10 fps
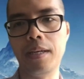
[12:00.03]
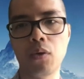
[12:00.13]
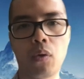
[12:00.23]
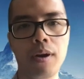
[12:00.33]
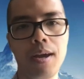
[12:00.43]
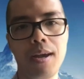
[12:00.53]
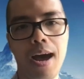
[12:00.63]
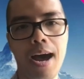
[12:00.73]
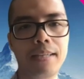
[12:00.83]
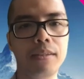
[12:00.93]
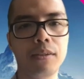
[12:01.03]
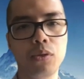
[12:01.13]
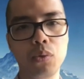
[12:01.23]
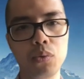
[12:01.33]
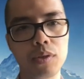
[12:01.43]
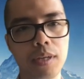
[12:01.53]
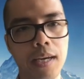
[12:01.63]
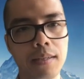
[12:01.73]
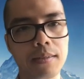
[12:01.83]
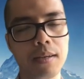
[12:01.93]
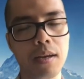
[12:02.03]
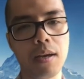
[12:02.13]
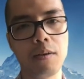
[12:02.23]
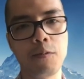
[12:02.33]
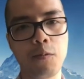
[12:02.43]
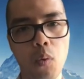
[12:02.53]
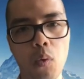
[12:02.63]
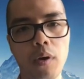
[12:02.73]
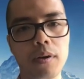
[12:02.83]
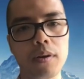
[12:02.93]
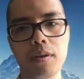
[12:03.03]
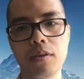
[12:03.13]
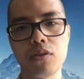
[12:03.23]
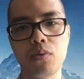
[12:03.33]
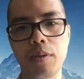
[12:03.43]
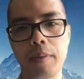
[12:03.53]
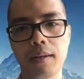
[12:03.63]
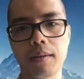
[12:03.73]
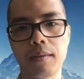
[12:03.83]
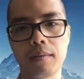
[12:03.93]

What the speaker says: your ideal use case for streaming.